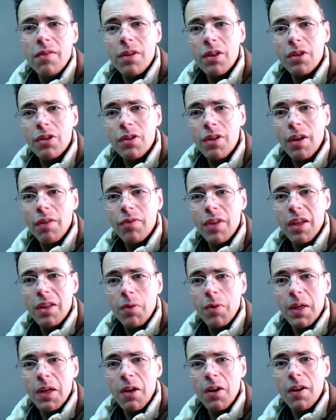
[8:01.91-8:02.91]
The stuff
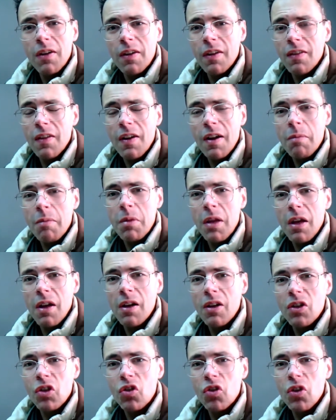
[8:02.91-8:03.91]
that went on under
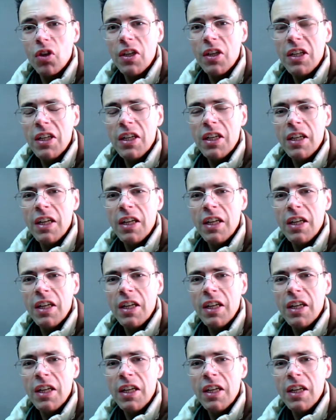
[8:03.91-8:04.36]
MK Ultra